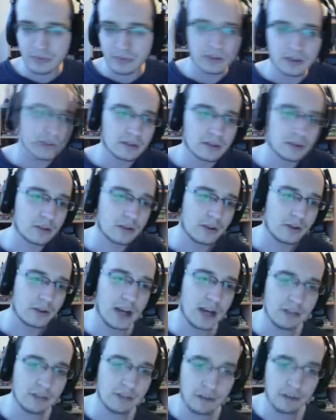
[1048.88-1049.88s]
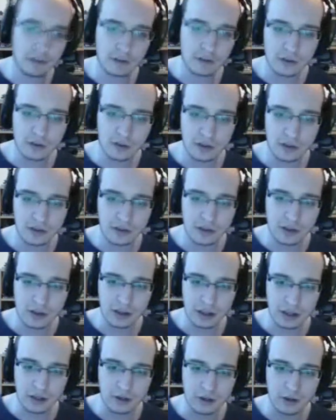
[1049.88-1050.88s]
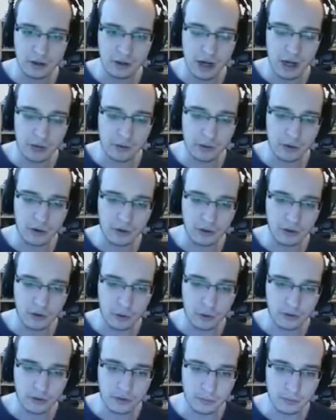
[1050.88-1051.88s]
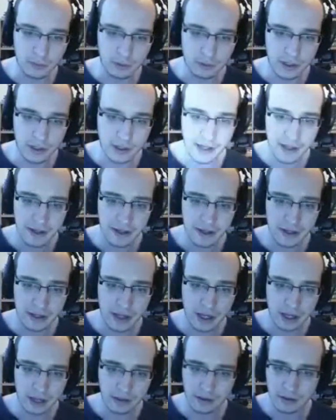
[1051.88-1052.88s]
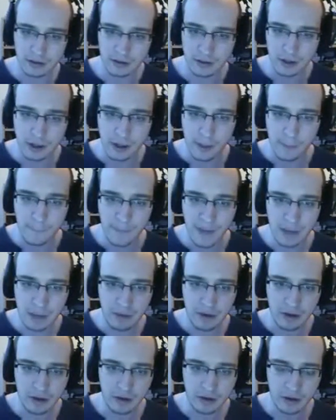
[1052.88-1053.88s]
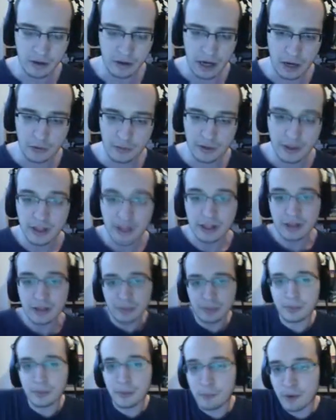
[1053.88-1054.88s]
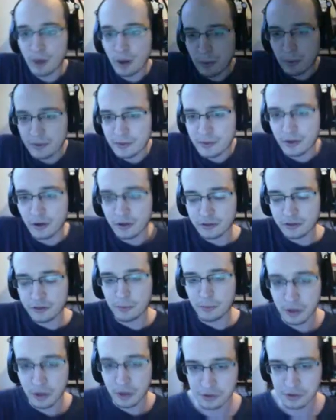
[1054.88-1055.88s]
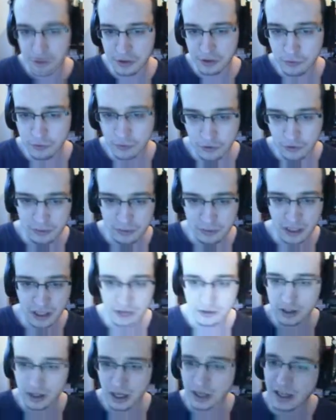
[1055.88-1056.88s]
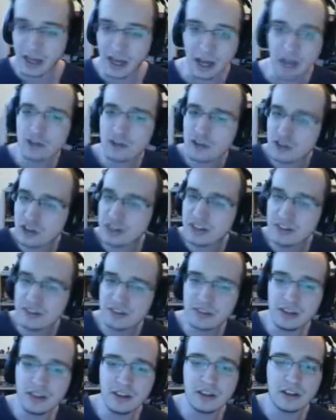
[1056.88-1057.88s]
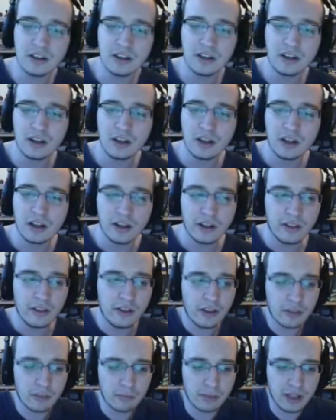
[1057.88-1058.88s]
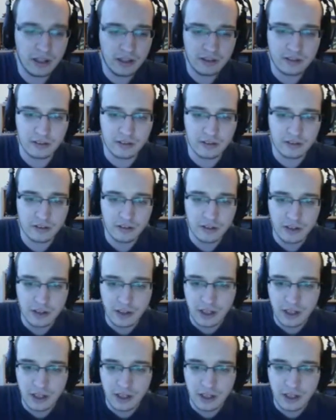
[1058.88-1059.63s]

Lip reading: So you kind of have to like look around, go towards the pool again, and then maybe look around. The problem is also because of these frozen pillars, you can't actually see the other places.